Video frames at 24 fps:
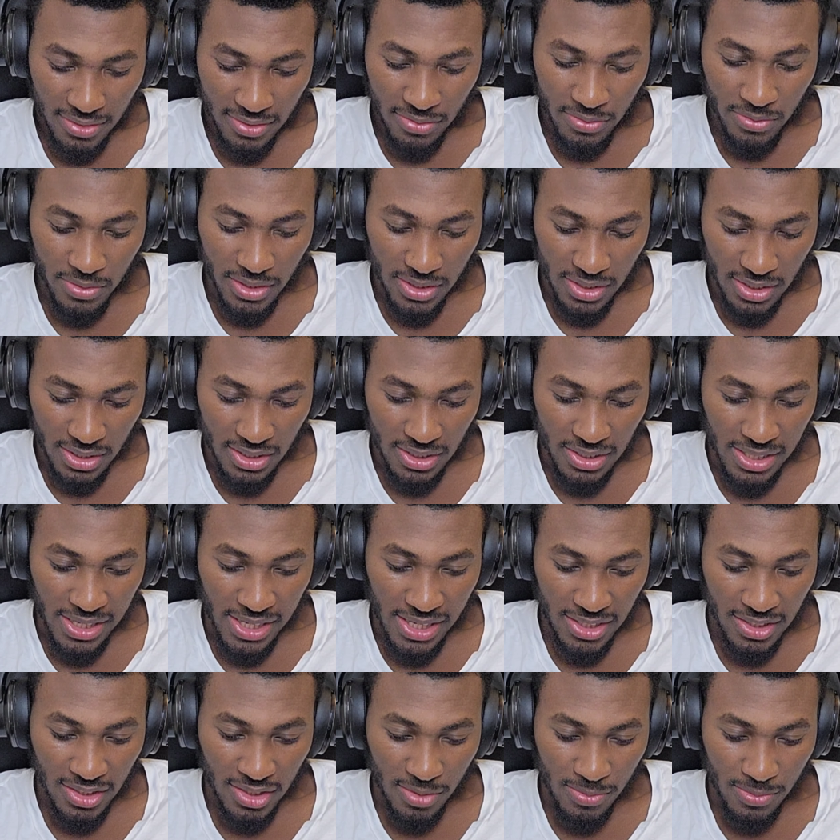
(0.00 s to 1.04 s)
Was this
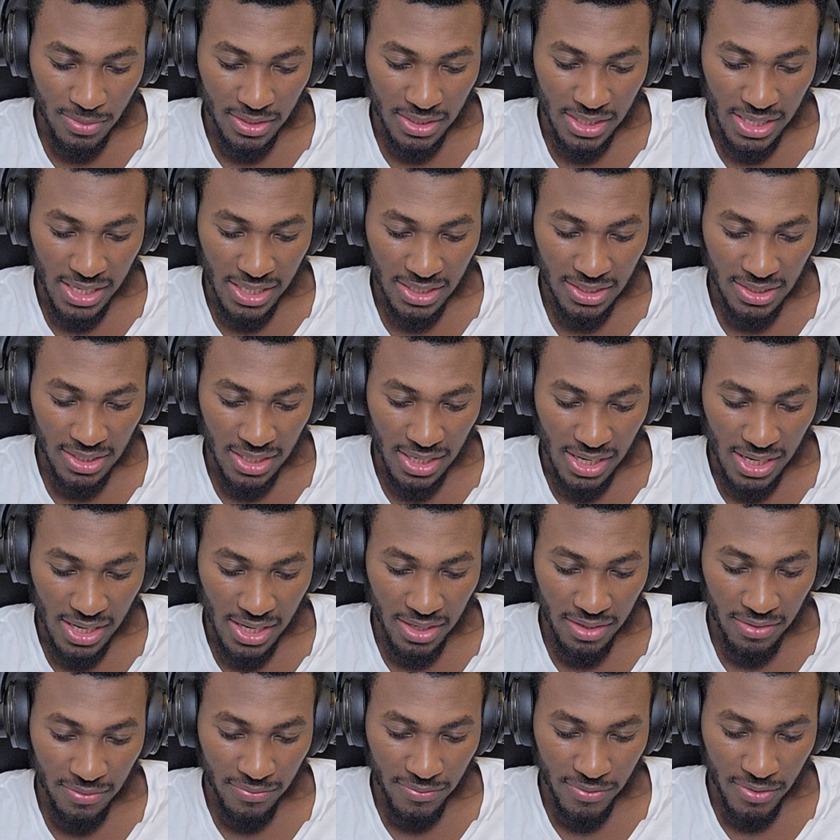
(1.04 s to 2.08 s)
like some slice of
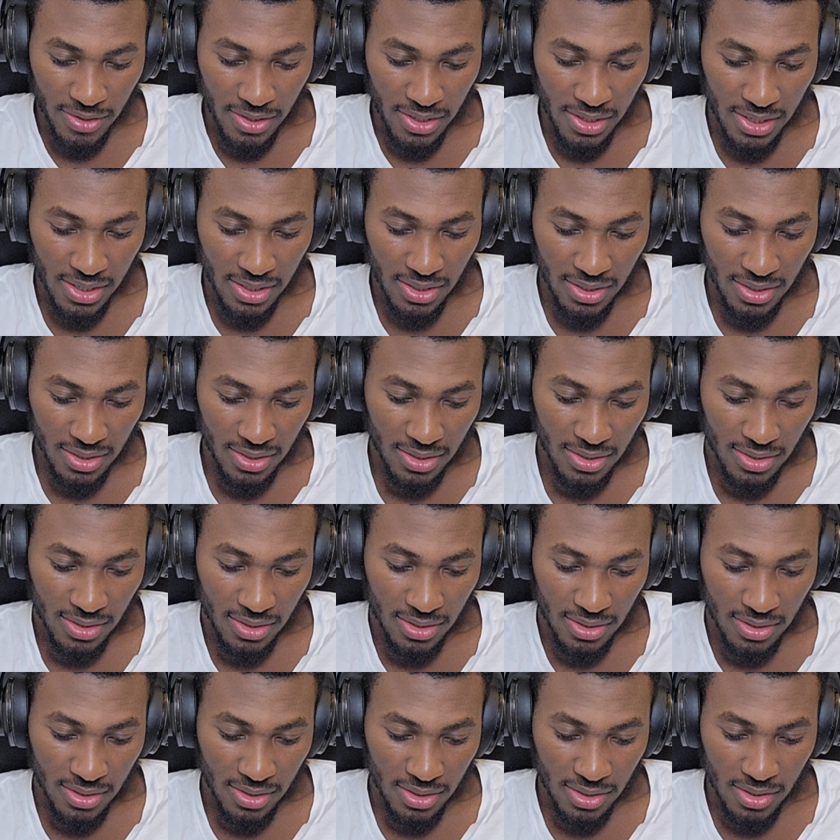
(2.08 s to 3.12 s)
life or like
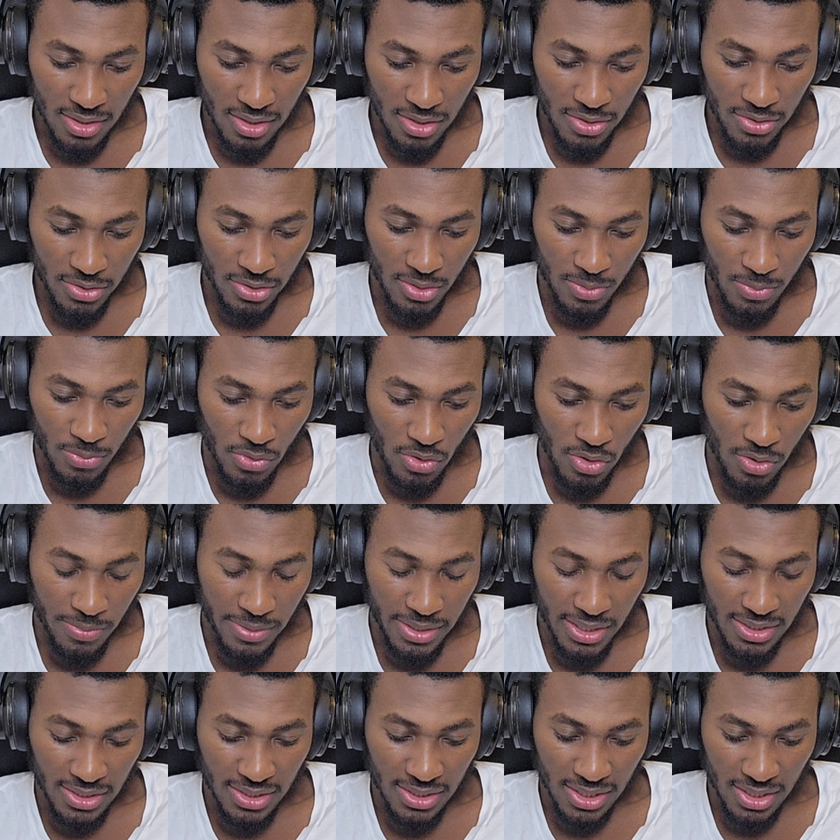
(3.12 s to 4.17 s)
or some
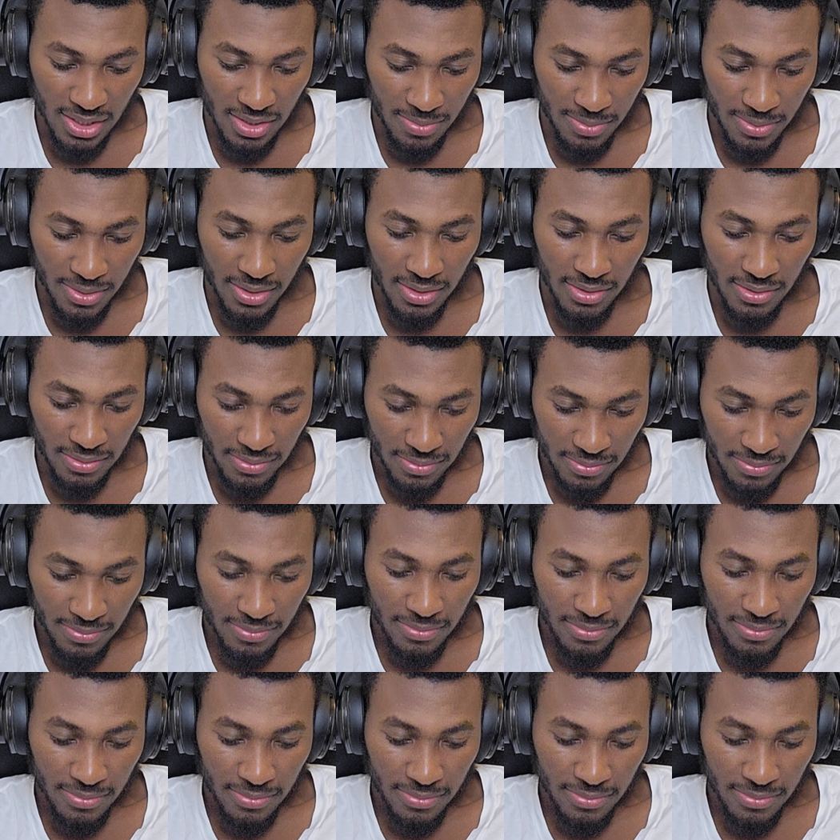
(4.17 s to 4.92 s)
romance anime?